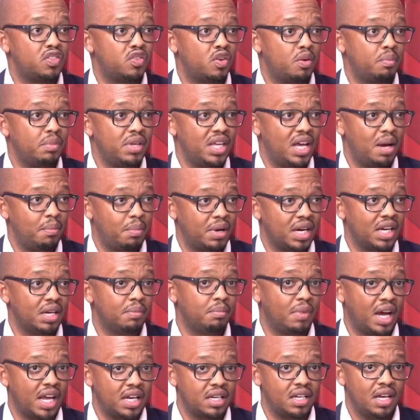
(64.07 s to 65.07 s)
from here, but it
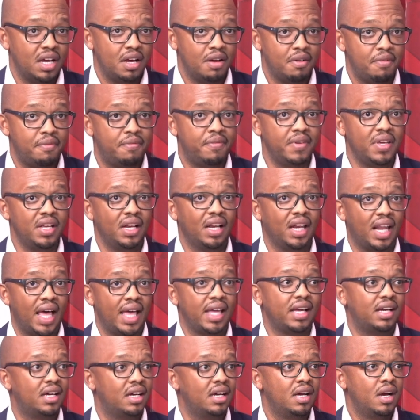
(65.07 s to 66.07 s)
might feel
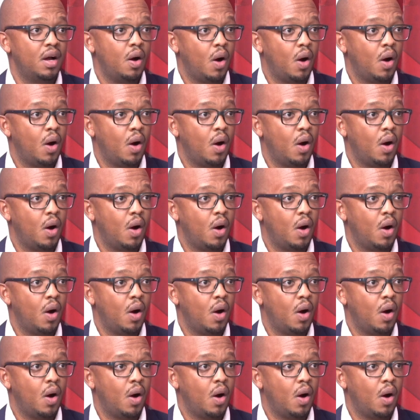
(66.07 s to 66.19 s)
like,